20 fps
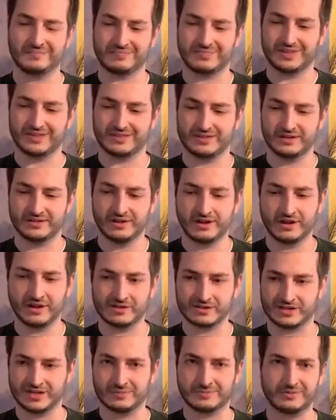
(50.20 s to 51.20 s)
They're
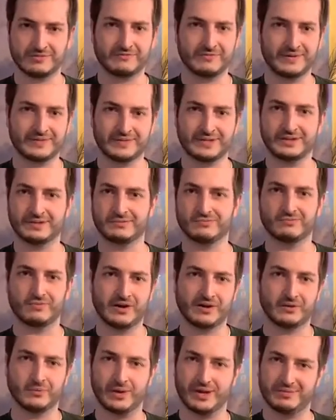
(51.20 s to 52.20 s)
not going to be friendly
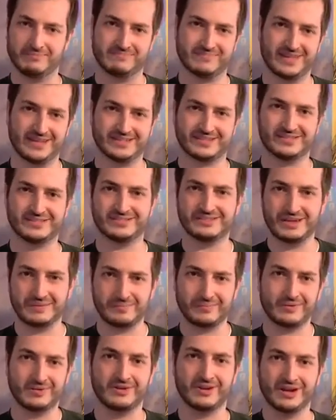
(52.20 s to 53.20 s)
right away. That's
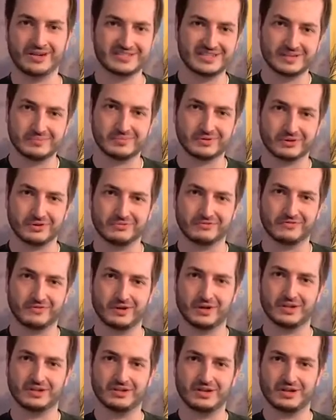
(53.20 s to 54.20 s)
not typical for
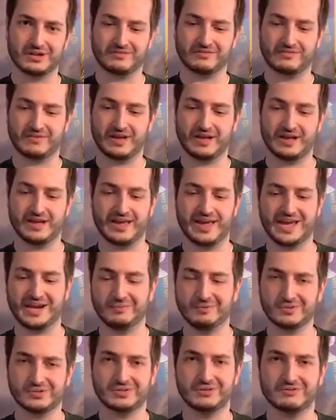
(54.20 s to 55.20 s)
a lot of
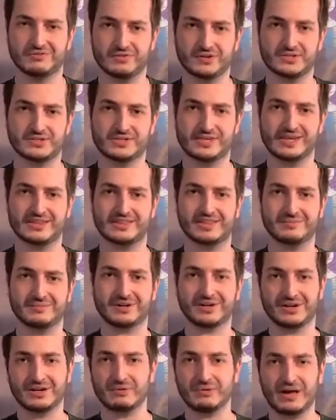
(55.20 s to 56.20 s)
animals when you first get them.
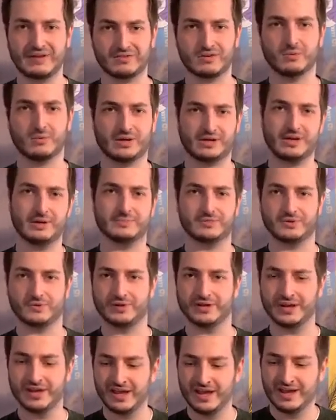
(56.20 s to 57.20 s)
You're going to have to work up to it.
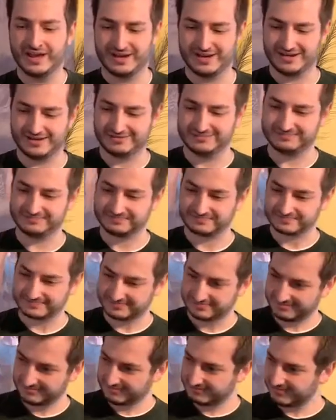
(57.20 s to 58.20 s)

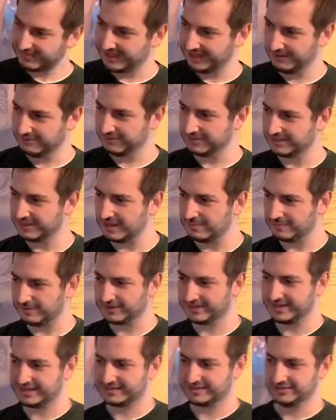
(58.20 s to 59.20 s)
And with leopard
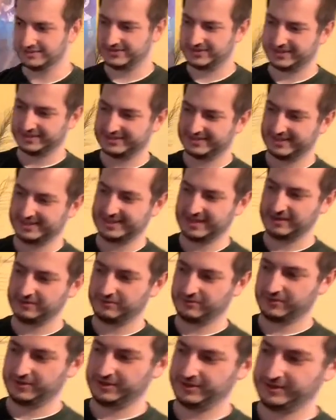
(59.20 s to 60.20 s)
geckos, you can see that
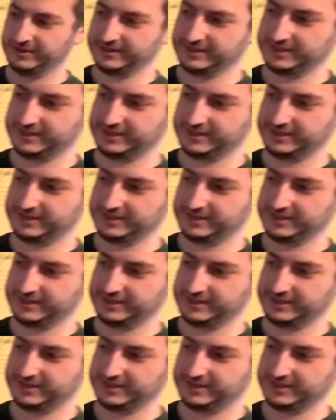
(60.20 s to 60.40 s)
really